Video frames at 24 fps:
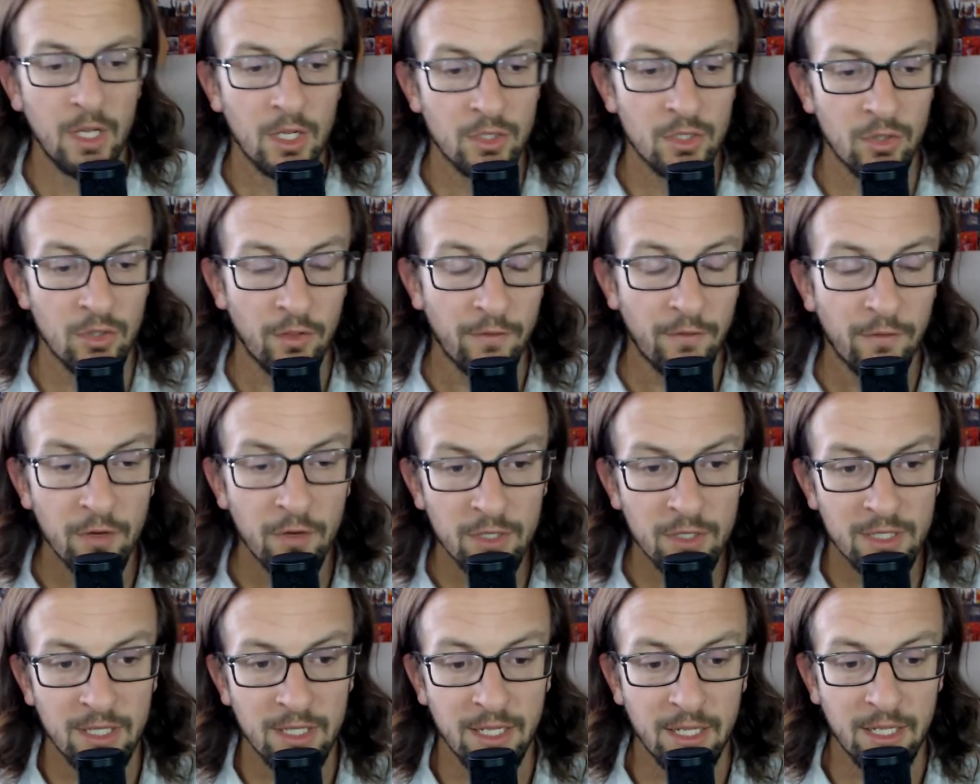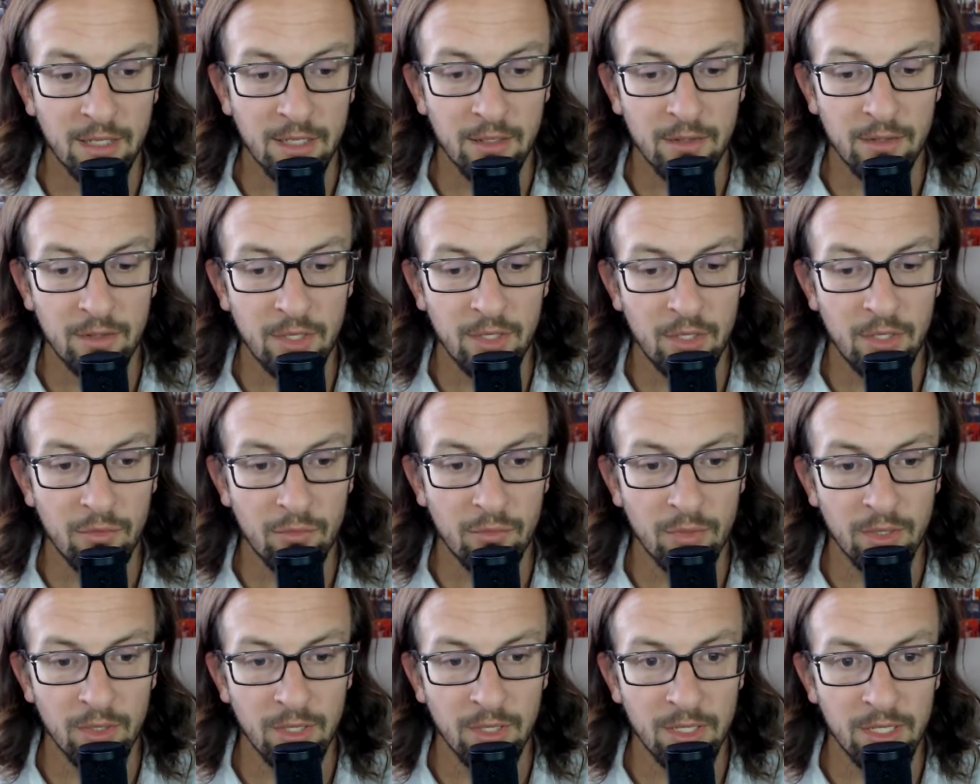So the first thing that you
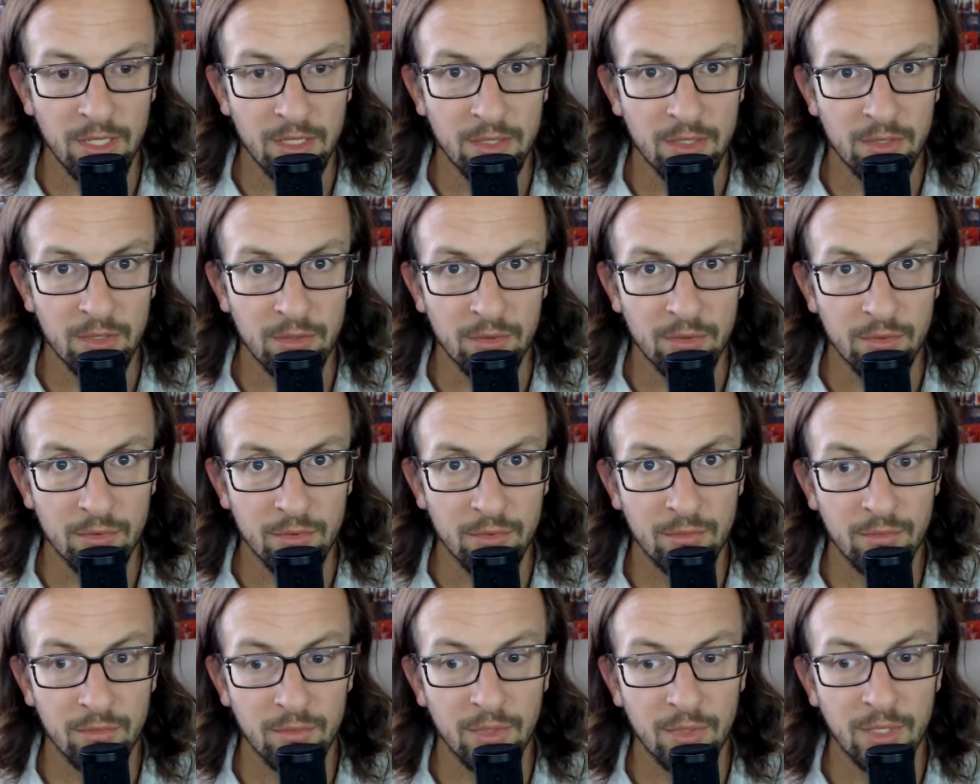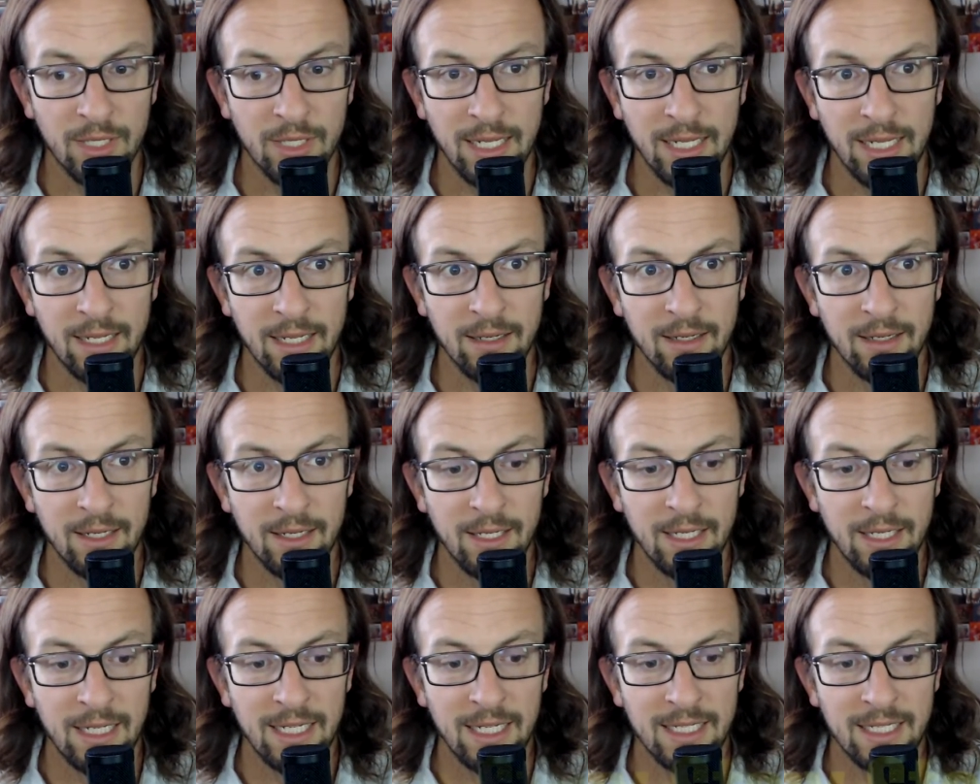really need to look at
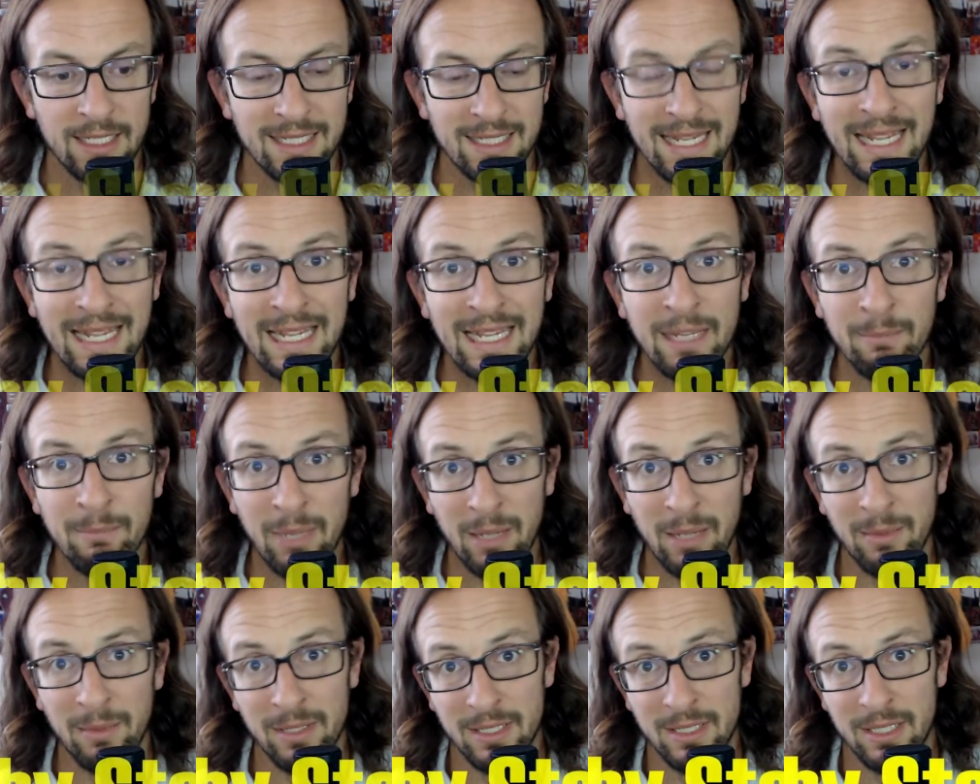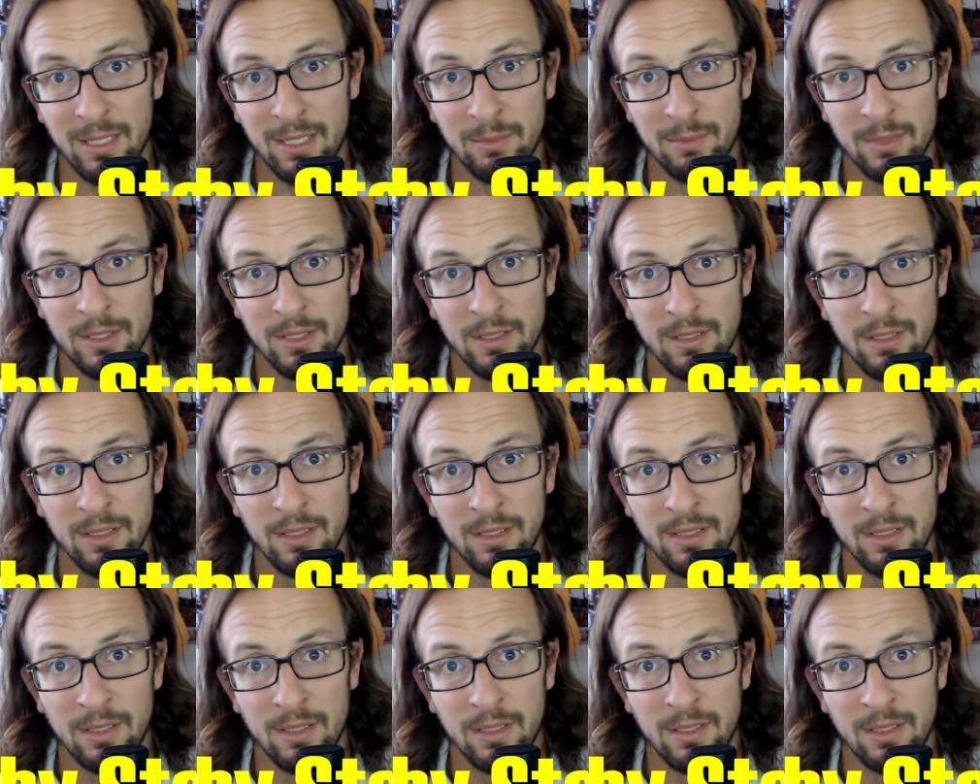is taking baby steps.